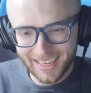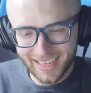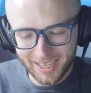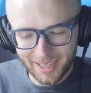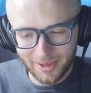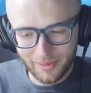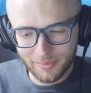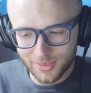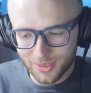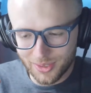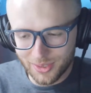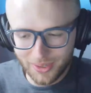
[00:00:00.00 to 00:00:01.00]
Um,
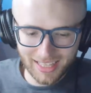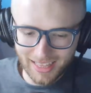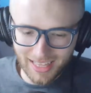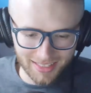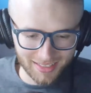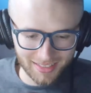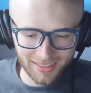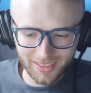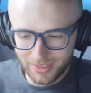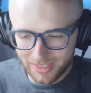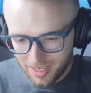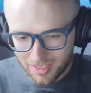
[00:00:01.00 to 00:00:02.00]
so I think that's you know
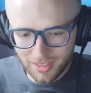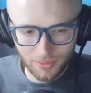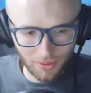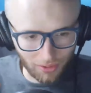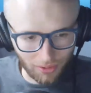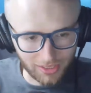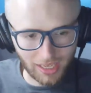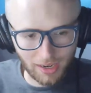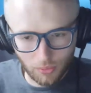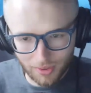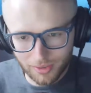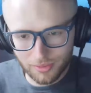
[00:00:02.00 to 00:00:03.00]
a tension that we'll always kind of
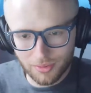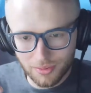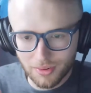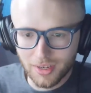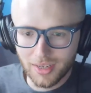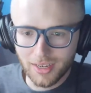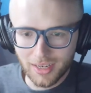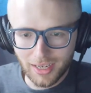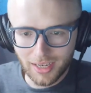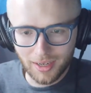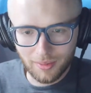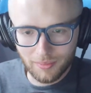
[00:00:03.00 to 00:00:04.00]
work through
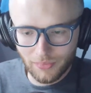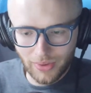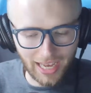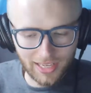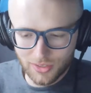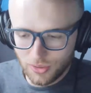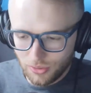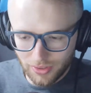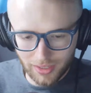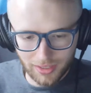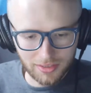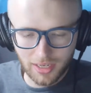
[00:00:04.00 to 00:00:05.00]
um, as new
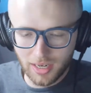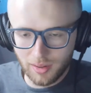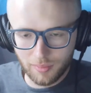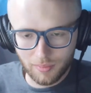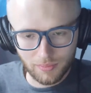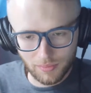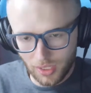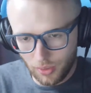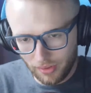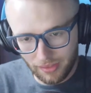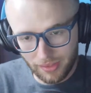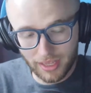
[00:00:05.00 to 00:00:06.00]
things come. You know
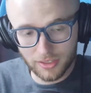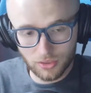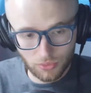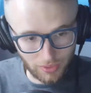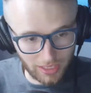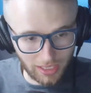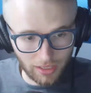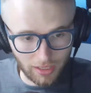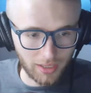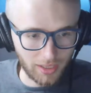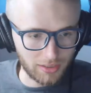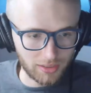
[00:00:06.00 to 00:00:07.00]
whether that's 3D
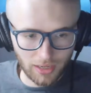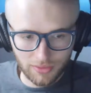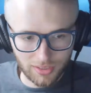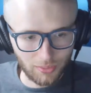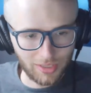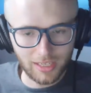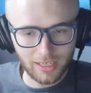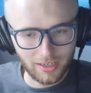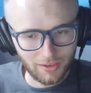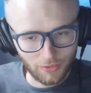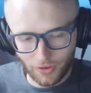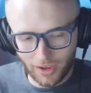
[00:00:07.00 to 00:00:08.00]
things. Obviously, we get
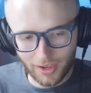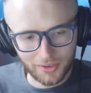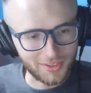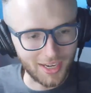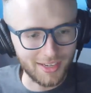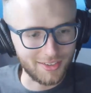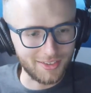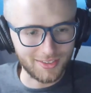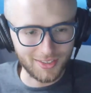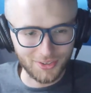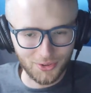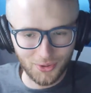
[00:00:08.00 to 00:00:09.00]
into file sizes
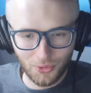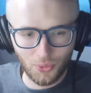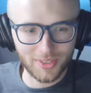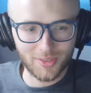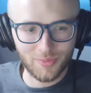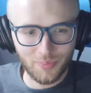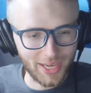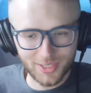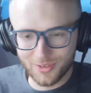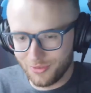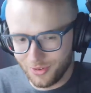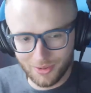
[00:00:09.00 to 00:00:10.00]
and what's
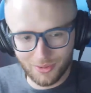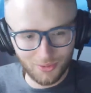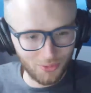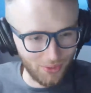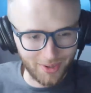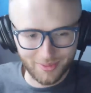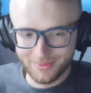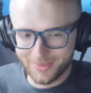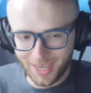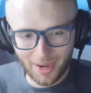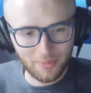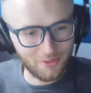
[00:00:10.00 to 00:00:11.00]
best for what
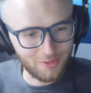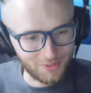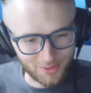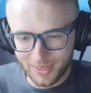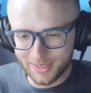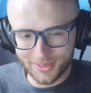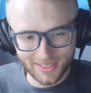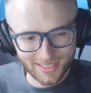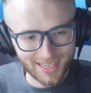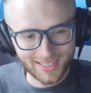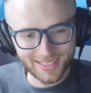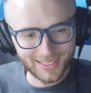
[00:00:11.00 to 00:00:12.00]
type of
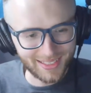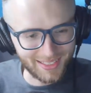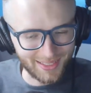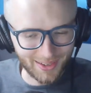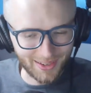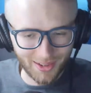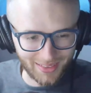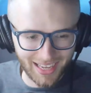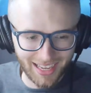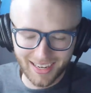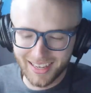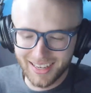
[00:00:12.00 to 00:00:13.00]
specialization and mm-hmm. all of mm-hmm.
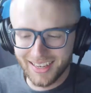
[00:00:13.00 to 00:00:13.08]
that.